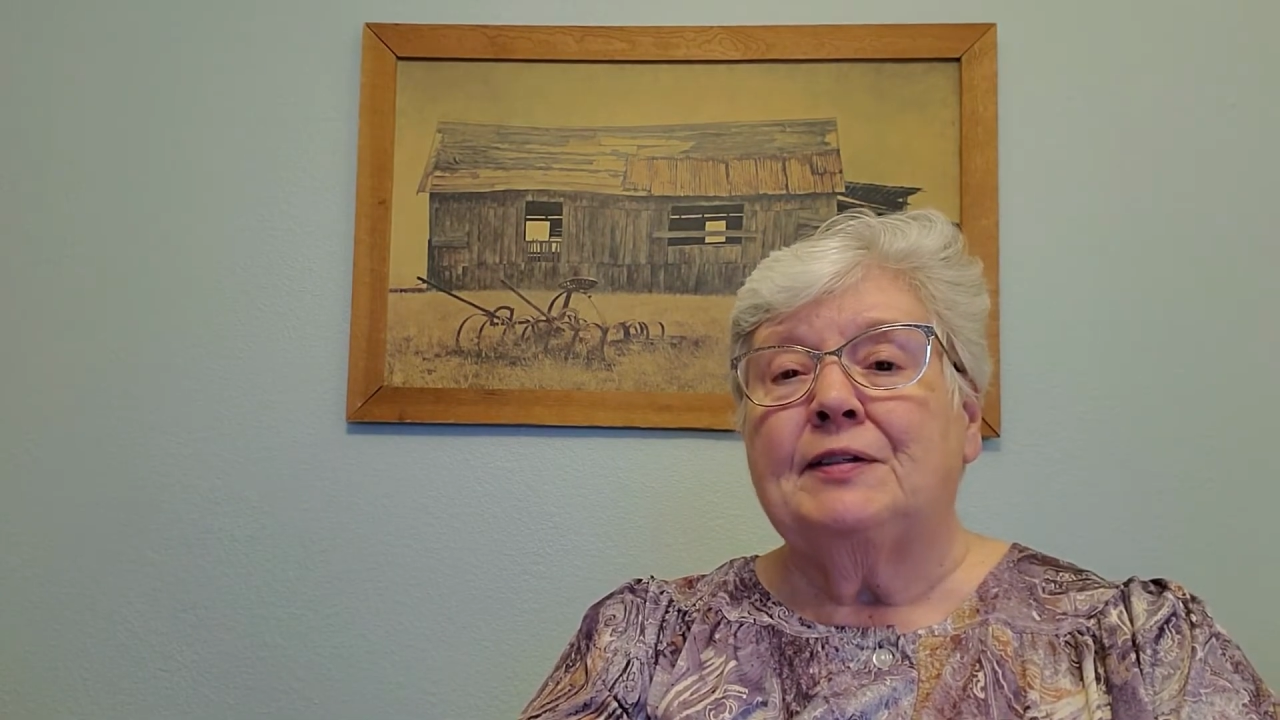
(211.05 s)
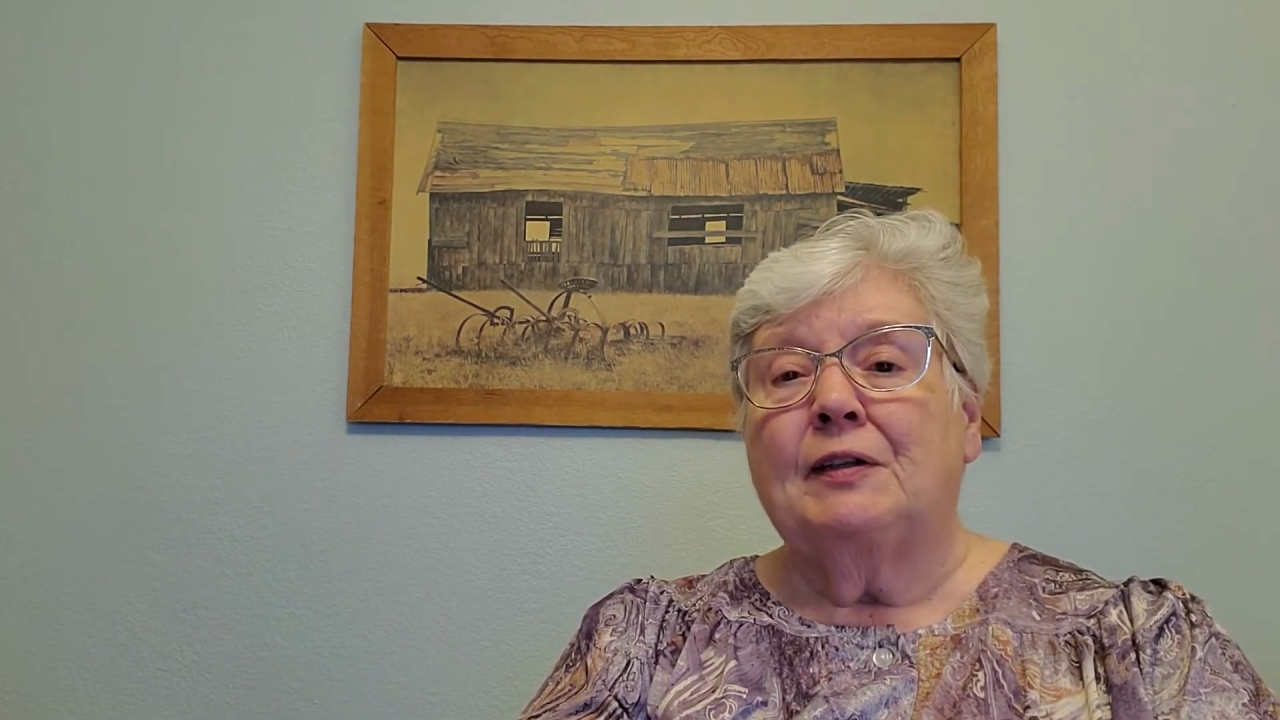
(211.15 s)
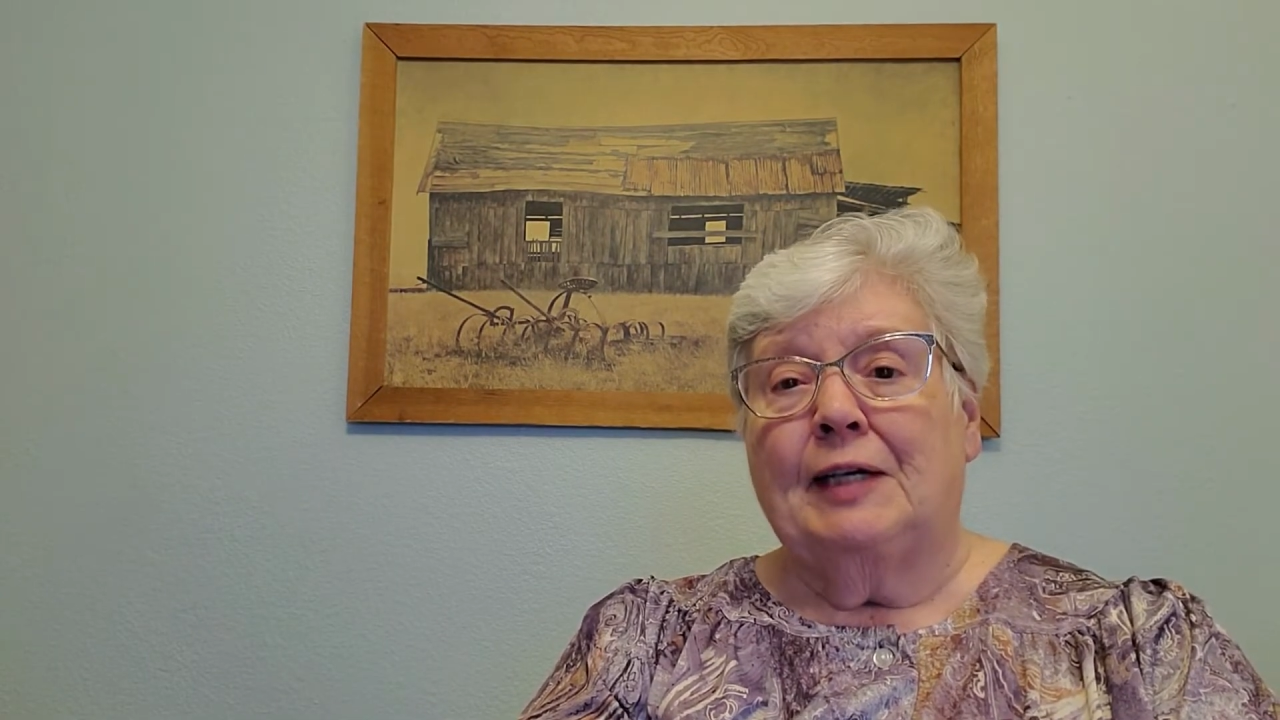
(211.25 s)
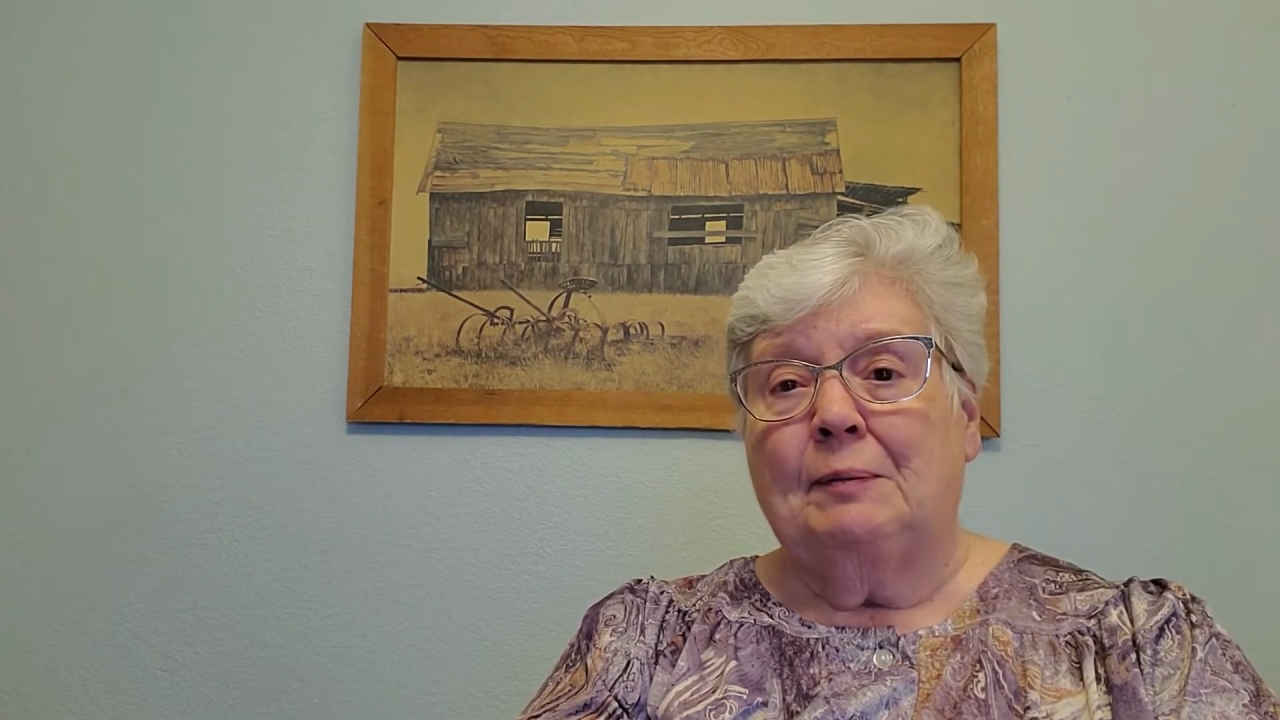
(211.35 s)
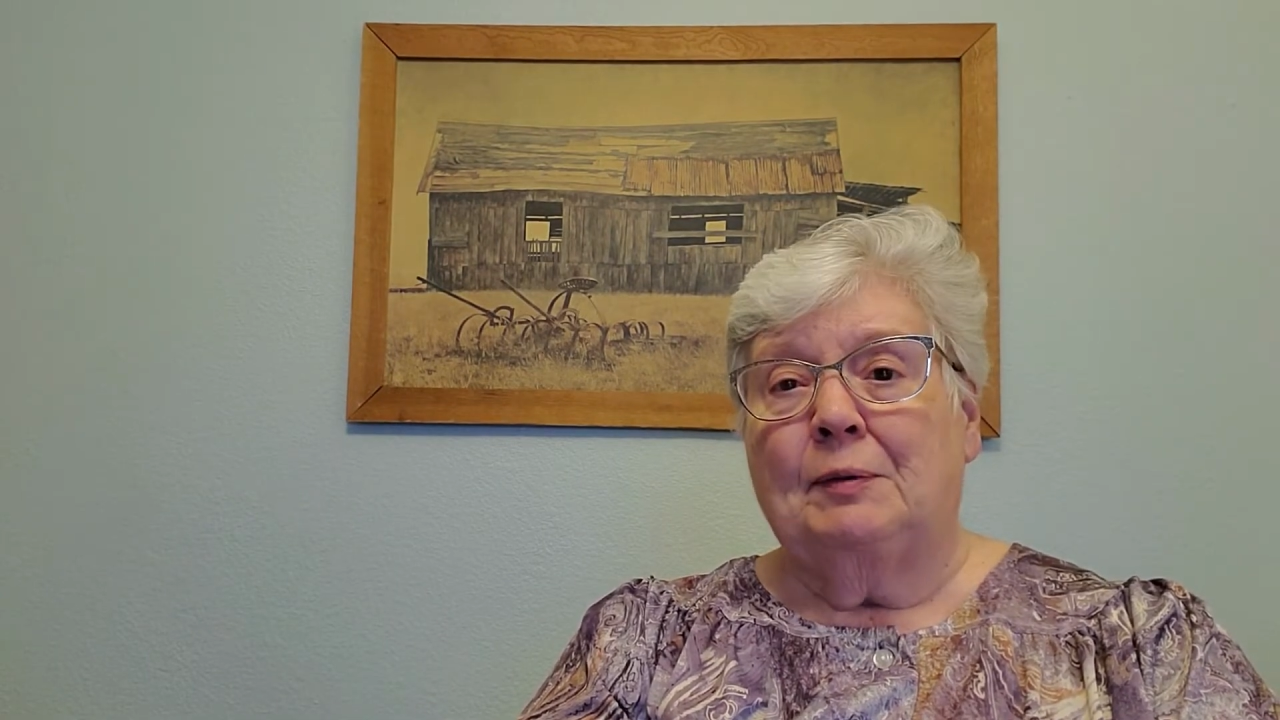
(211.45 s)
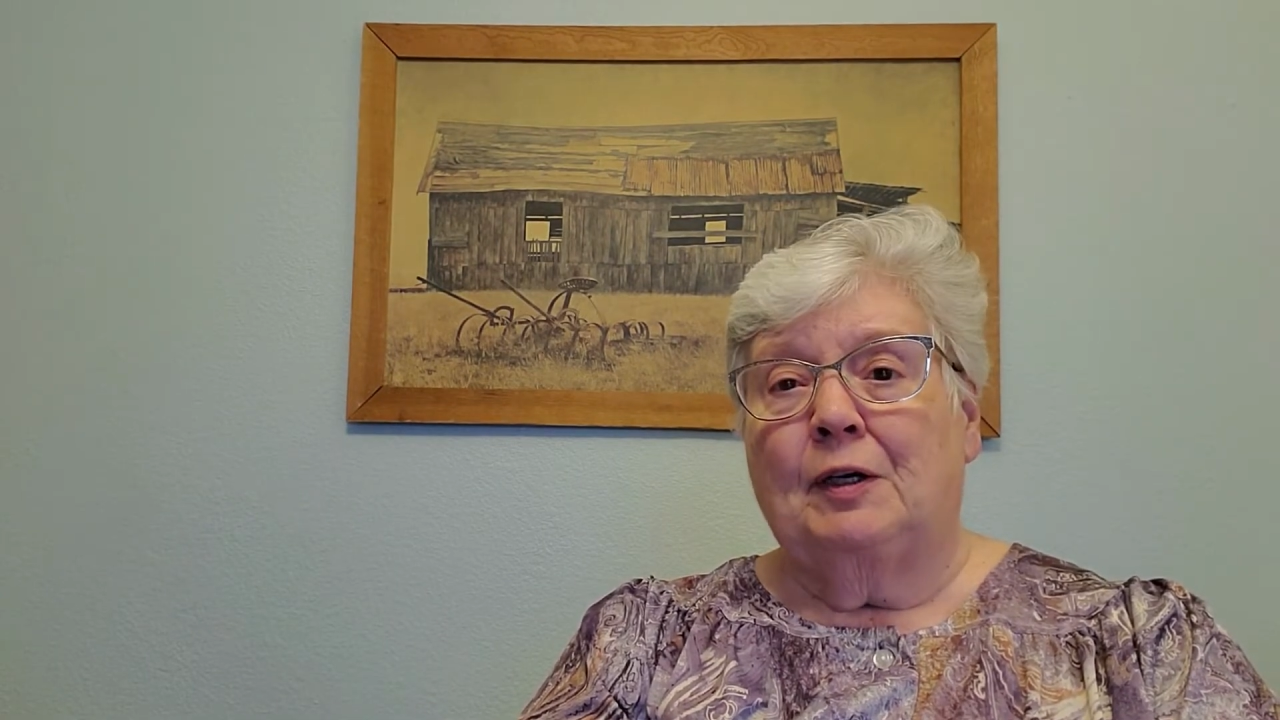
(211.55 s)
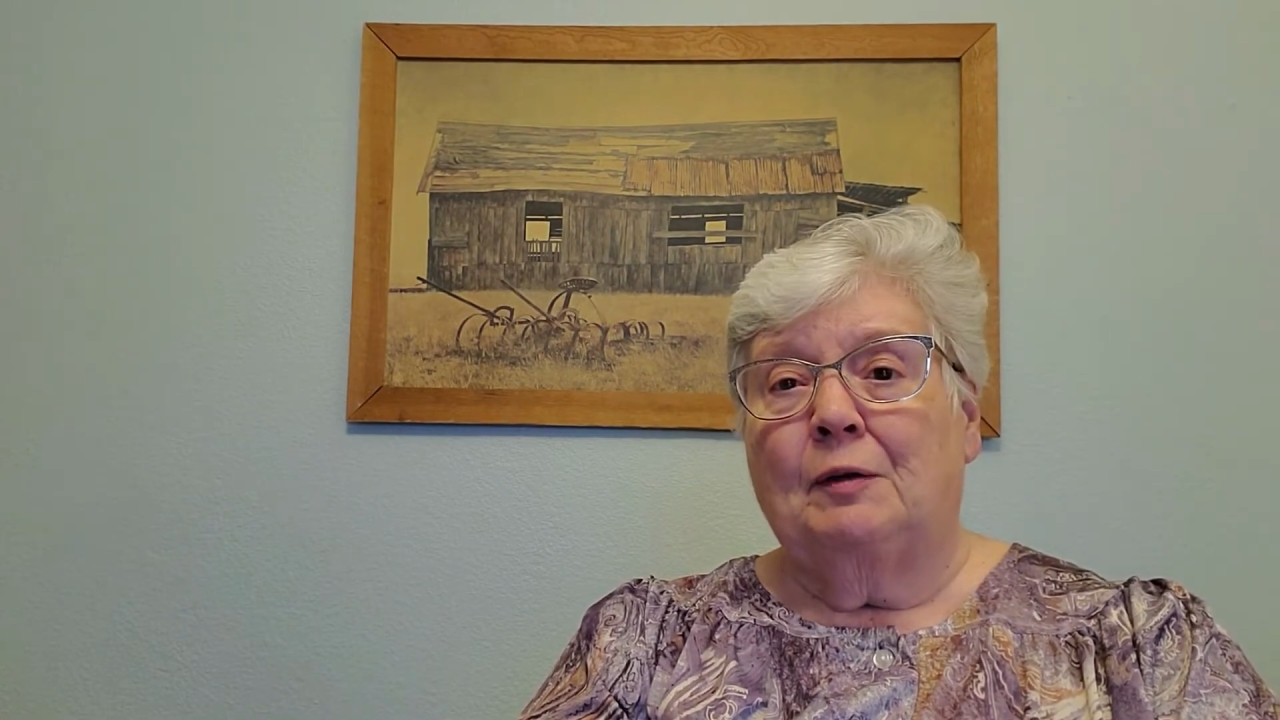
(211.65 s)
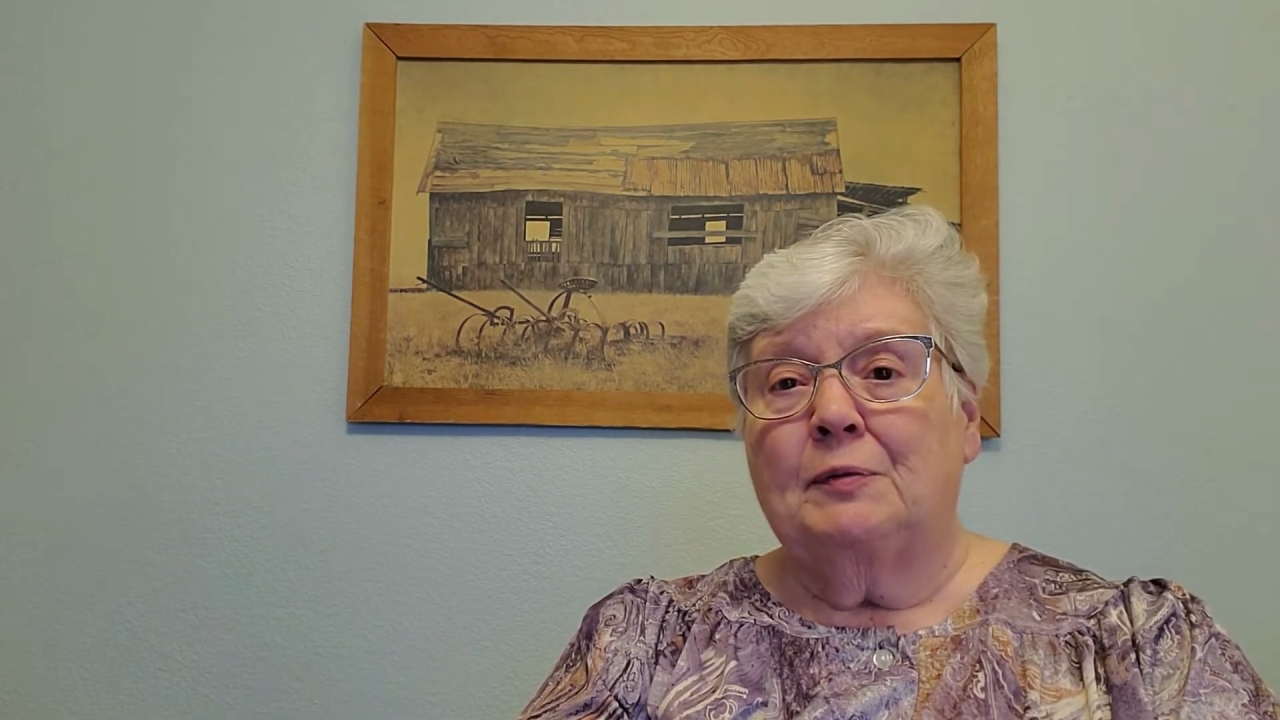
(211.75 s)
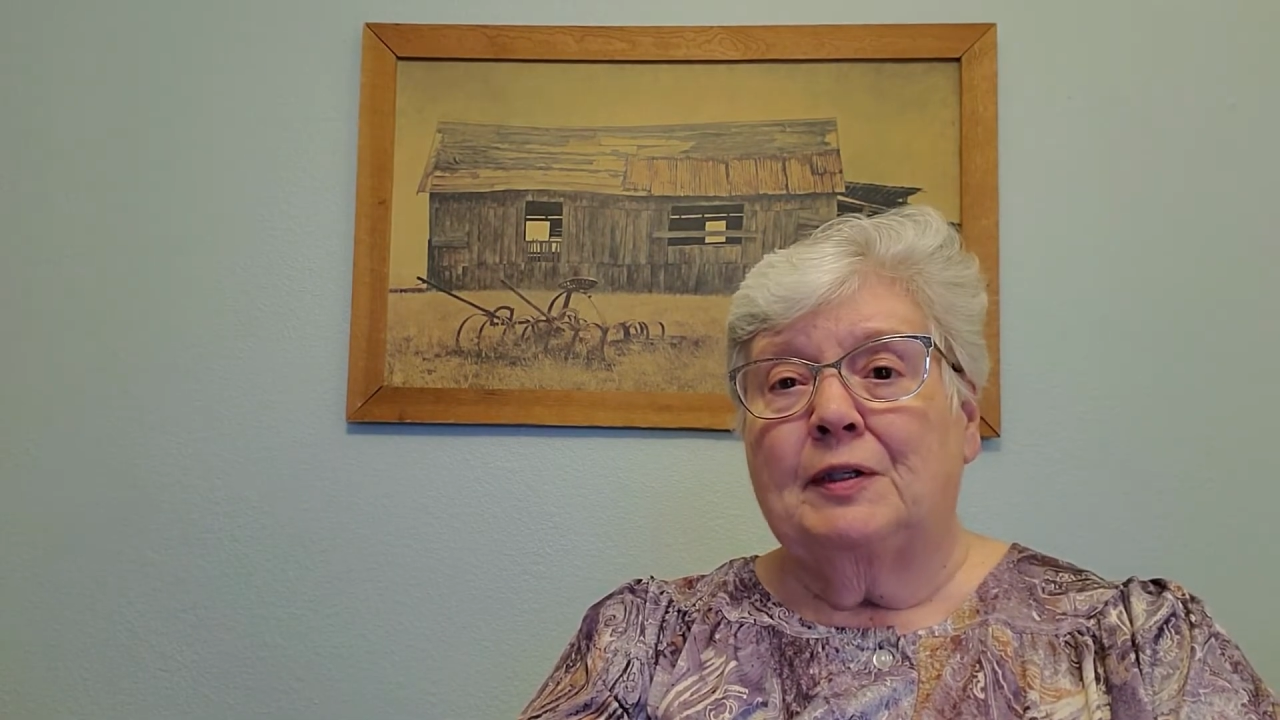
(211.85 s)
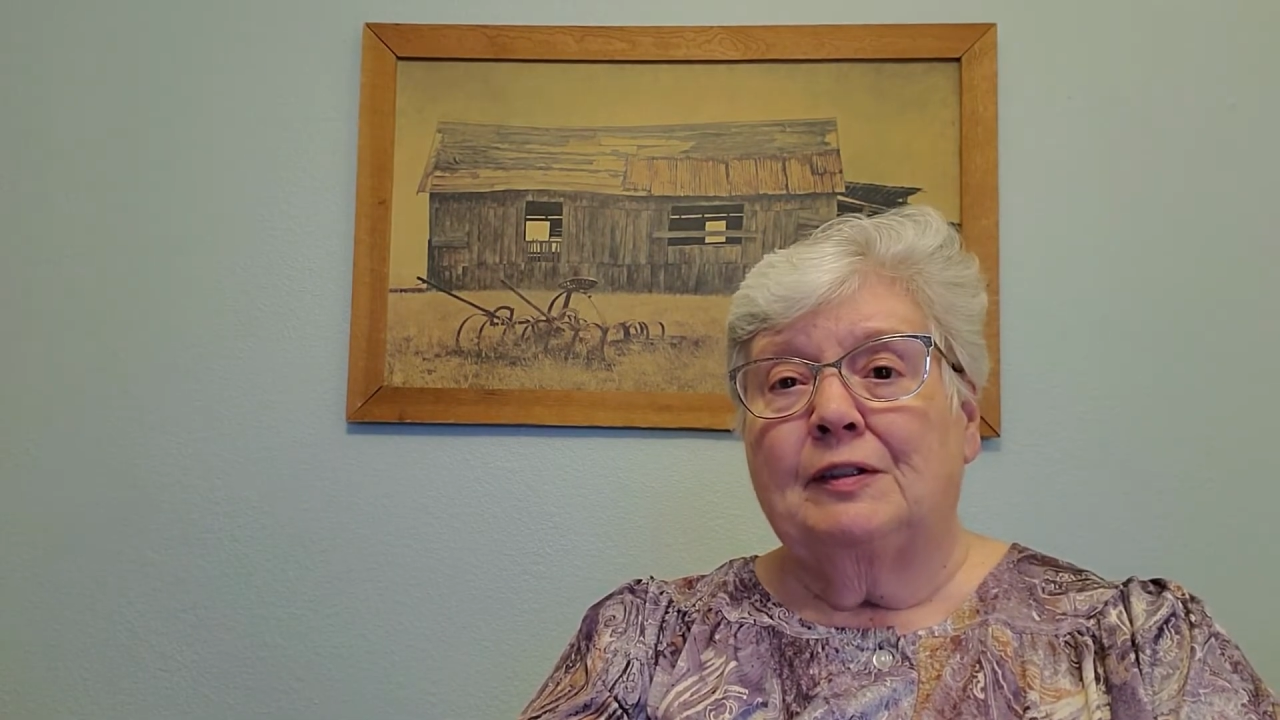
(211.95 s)
the light
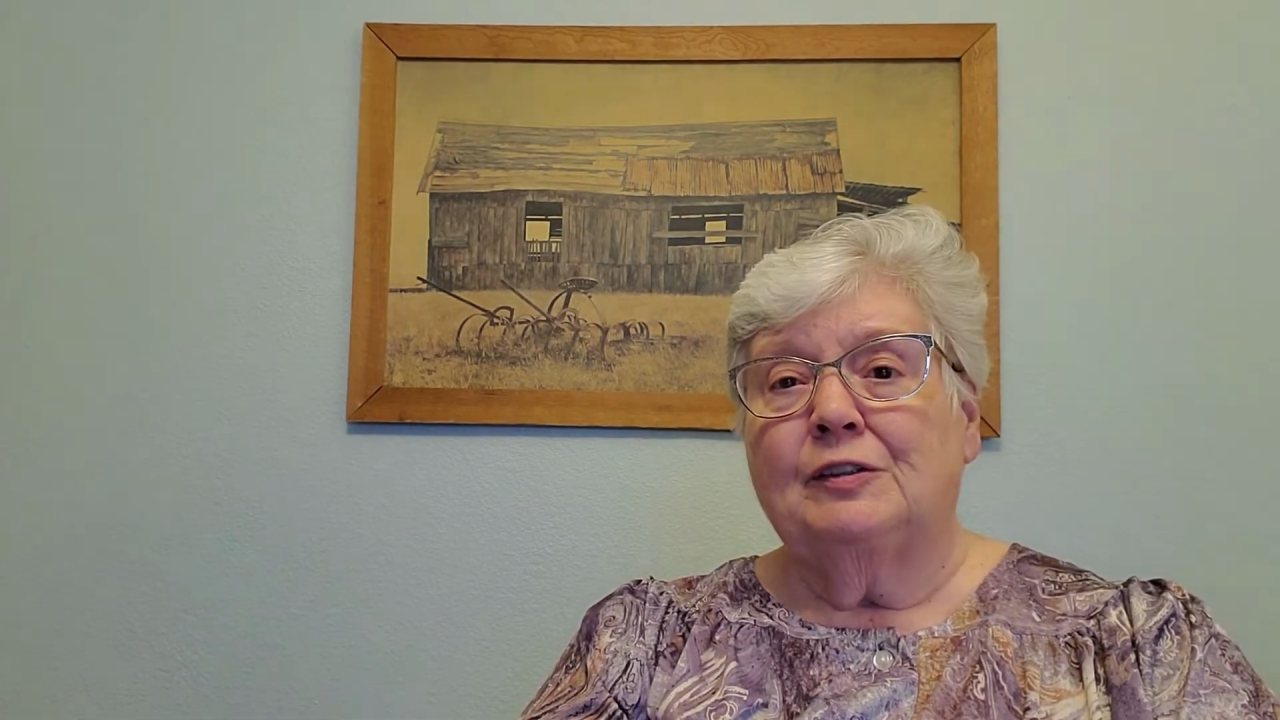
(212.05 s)
bulbs.